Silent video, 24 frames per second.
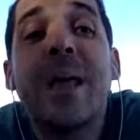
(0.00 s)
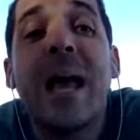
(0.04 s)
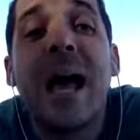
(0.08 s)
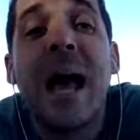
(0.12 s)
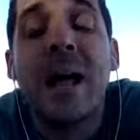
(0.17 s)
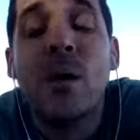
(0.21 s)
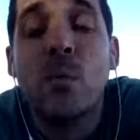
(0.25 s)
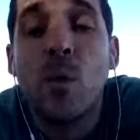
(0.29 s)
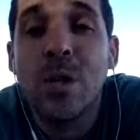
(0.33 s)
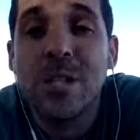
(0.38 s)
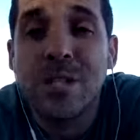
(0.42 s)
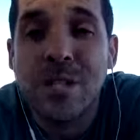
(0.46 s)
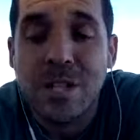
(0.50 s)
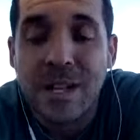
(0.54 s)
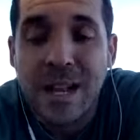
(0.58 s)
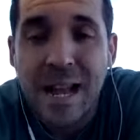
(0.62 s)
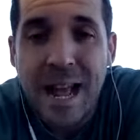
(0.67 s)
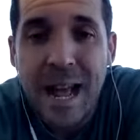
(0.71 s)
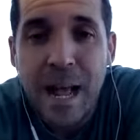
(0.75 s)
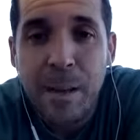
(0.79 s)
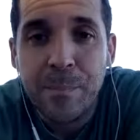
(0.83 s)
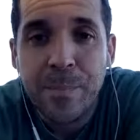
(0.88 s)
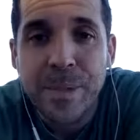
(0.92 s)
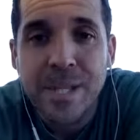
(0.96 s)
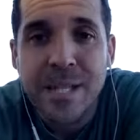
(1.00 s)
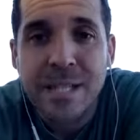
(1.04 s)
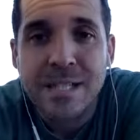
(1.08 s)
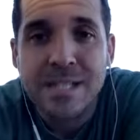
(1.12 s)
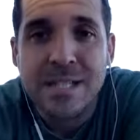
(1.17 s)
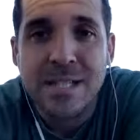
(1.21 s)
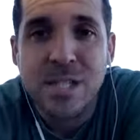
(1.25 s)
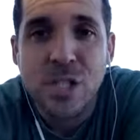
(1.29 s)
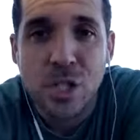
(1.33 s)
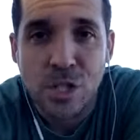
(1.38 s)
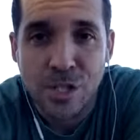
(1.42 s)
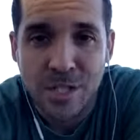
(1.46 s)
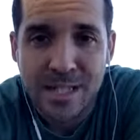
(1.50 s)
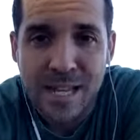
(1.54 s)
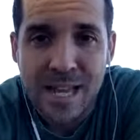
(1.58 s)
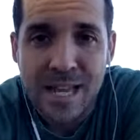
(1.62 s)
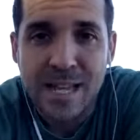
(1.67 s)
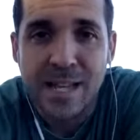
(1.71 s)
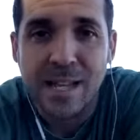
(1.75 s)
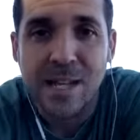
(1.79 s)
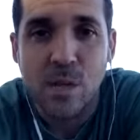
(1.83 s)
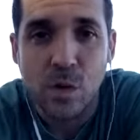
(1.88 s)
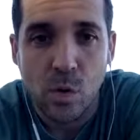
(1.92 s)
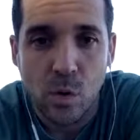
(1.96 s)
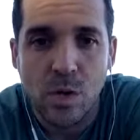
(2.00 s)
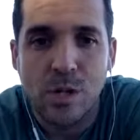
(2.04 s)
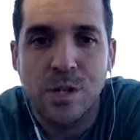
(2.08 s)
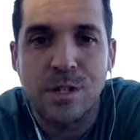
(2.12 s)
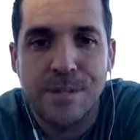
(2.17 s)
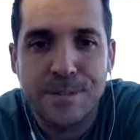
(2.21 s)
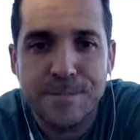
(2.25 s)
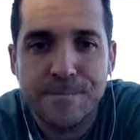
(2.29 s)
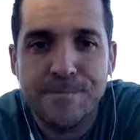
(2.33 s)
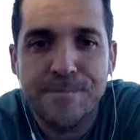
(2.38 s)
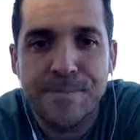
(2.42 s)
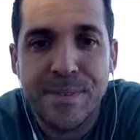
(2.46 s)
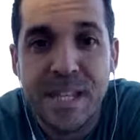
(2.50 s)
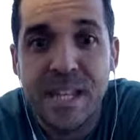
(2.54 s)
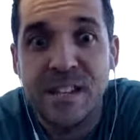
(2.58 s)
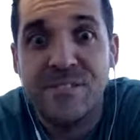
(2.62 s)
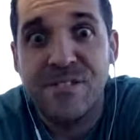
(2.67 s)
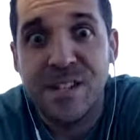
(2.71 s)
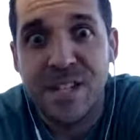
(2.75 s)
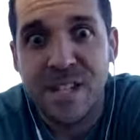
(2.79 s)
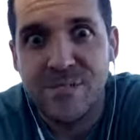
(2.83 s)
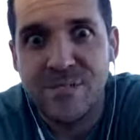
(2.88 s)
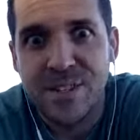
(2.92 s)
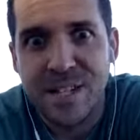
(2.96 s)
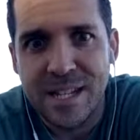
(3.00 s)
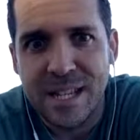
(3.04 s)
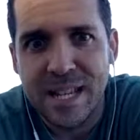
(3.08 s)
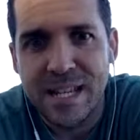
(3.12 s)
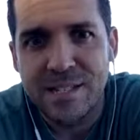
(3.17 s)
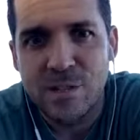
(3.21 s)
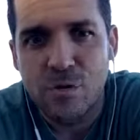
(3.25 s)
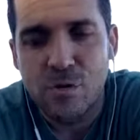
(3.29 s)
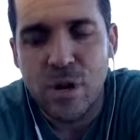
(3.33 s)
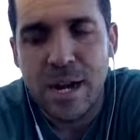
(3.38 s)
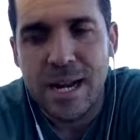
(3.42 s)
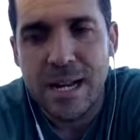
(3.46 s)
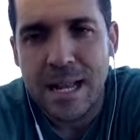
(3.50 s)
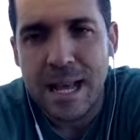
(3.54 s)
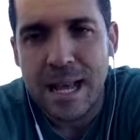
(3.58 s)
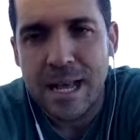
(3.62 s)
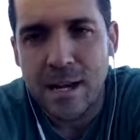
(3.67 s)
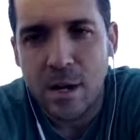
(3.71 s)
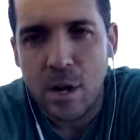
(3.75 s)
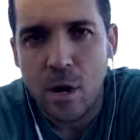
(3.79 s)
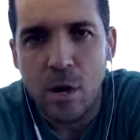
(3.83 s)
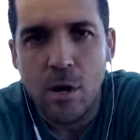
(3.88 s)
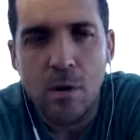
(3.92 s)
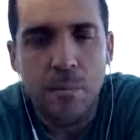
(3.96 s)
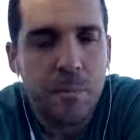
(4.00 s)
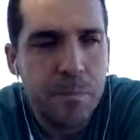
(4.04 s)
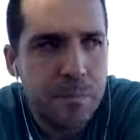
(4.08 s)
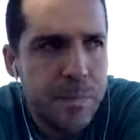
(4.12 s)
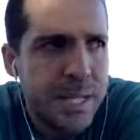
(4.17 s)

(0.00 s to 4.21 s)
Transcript: And what's gonna happen is it's gonna get ignored, if it even gets read at all.